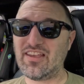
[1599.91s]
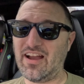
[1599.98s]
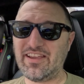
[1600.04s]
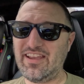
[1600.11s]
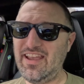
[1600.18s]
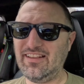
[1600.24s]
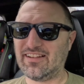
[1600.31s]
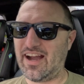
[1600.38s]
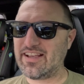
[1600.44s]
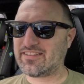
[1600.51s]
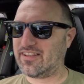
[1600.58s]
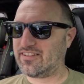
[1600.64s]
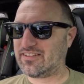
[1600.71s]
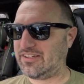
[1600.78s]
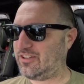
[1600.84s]
he likes
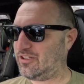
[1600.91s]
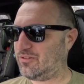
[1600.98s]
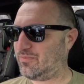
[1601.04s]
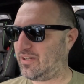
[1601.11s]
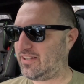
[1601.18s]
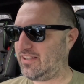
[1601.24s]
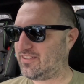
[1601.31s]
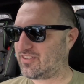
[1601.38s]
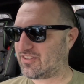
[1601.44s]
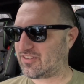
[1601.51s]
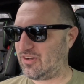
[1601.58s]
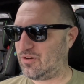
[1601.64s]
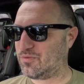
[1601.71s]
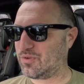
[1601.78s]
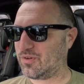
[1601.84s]
it too, but he's just
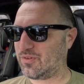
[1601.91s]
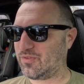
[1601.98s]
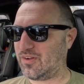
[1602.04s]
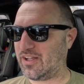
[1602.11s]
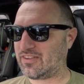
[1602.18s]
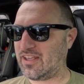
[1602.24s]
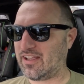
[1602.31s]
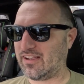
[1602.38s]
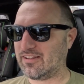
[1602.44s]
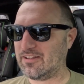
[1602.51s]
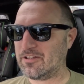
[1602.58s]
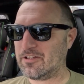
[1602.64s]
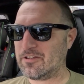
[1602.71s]
over, I think,